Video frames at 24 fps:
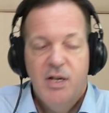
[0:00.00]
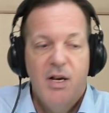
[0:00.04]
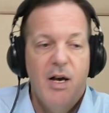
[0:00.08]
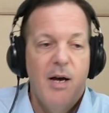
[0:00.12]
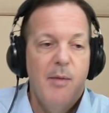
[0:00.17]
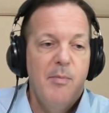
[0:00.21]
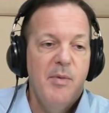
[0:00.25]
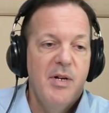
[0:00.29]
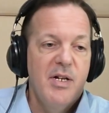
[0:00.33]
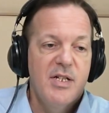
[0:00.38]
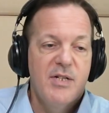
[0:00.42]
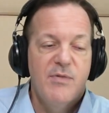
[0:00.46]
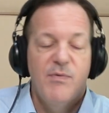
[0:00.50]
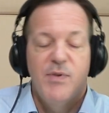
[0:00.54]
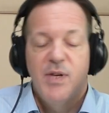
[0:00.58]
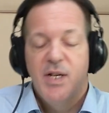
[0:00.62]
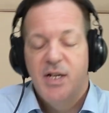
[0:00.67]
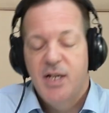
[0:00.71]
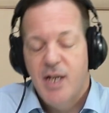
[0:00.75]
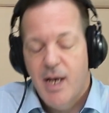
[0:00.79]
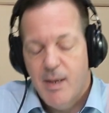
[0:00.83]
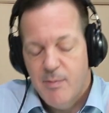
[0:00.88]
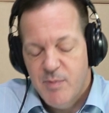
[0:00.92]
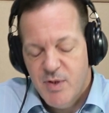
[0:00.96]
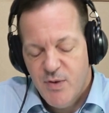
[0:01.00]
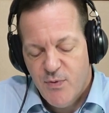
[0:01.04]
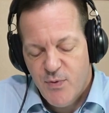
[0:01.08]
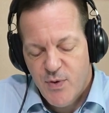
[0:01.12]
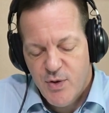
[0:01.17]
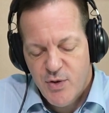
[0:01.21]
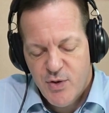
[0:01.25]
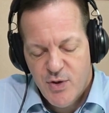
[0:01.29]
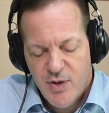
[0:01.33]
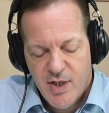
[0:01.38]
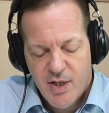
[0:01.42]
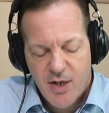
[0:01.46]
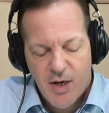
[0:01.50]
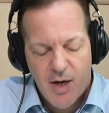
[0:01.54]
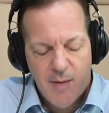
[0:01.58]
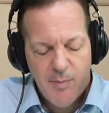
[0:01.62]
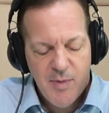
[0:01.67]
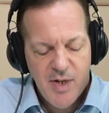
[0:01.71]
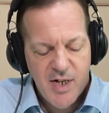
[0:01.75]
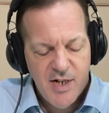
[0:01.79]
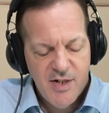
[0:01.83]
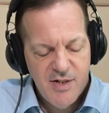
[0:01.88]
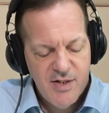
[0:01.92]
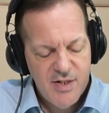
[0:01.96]
communist. Vietnam's officially
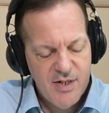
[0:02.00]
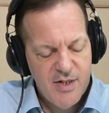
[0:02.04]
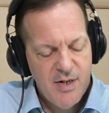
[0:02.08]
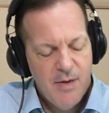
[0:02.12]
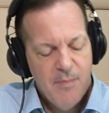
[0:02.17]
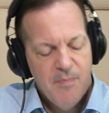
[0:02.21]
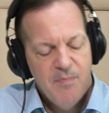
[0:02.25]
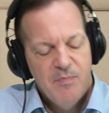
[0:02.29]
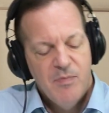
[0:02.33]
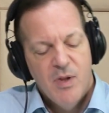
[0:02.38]
communist.